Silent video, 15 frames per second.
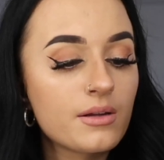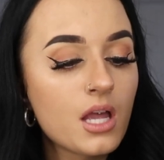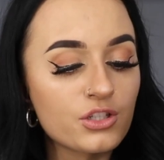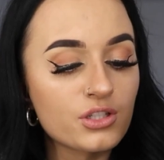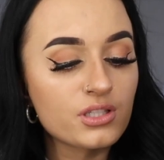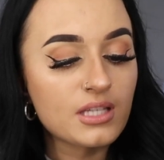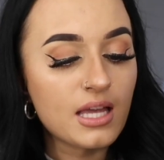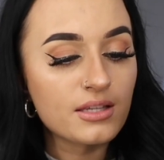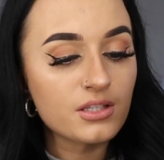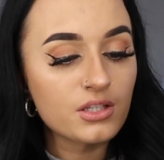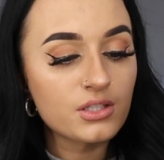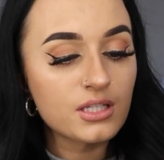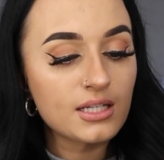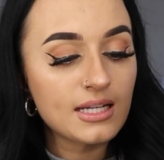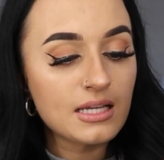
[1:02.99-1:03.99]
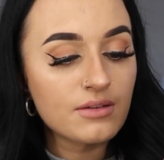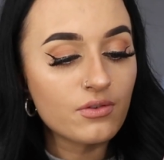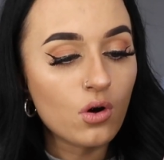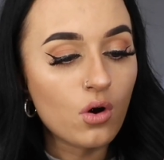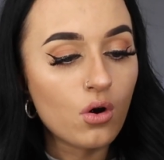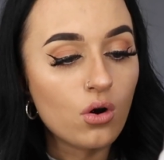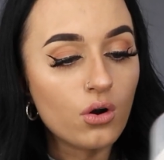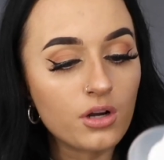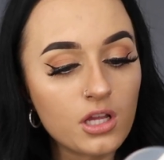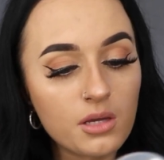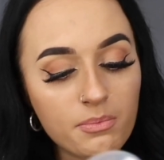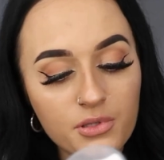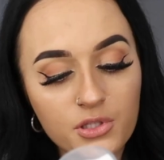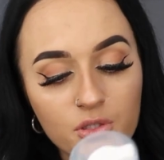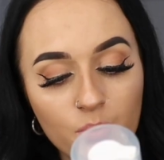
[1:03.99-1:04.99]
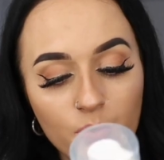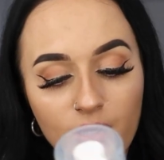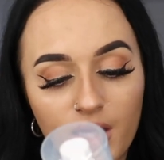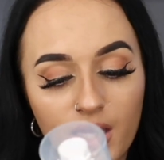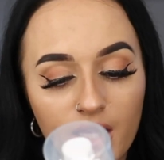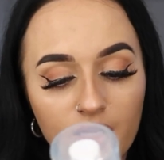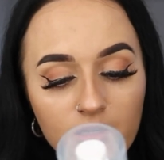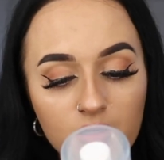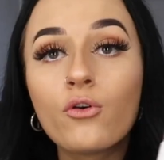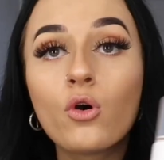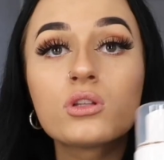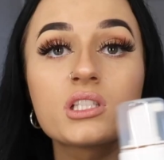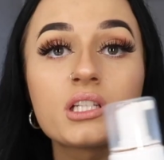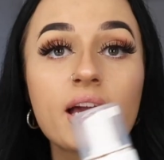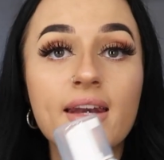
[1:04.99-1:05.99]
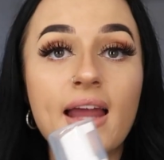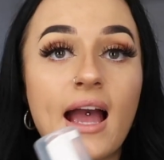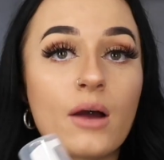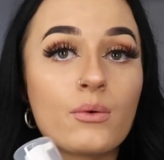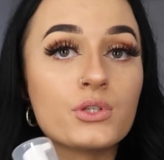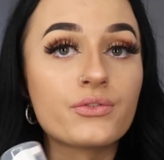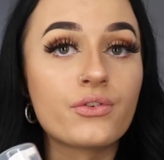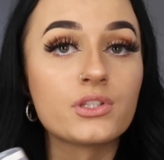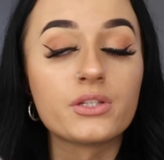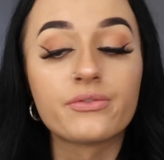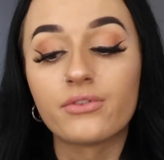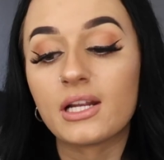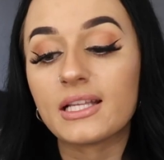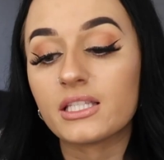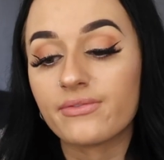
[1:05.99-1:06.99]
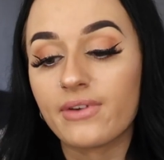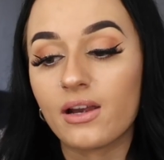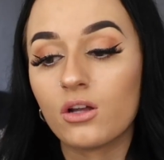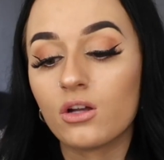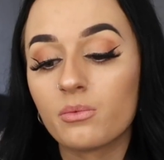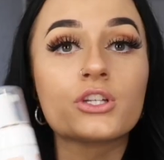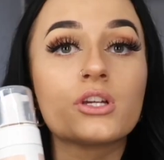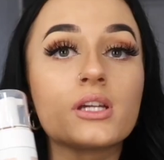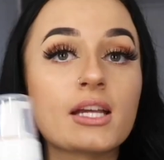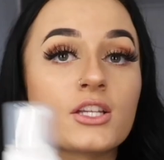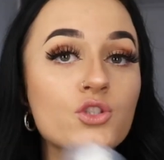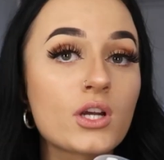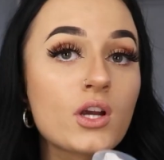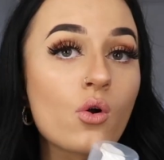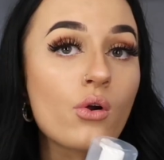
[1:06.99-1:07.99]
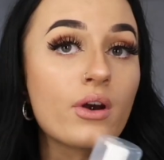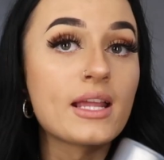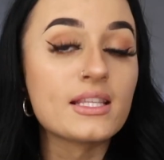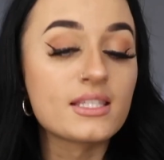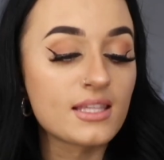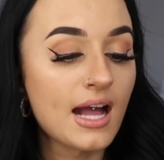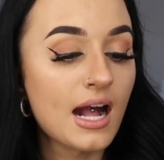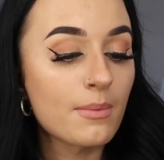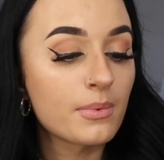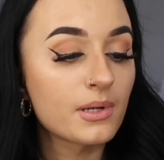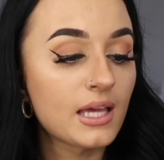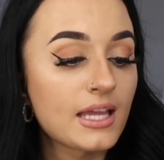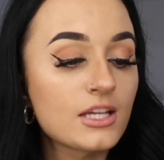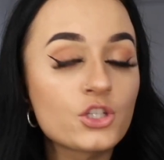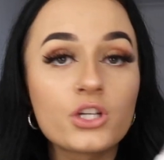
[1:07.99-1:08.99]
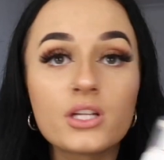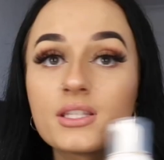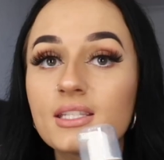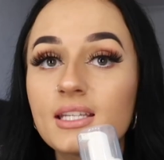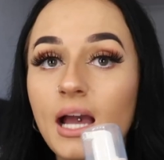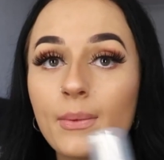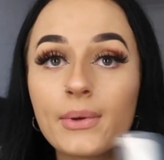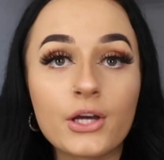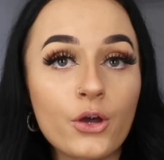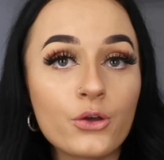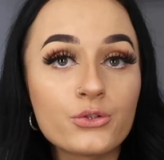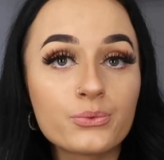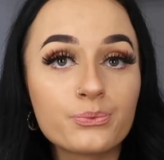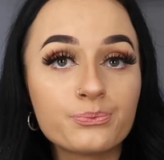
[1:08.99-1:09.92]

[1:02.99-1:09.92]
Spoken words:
It just says to leave it on between 4 to 10 hours for it to fully develop. I'm gonna get straight on into the application and see how it goes.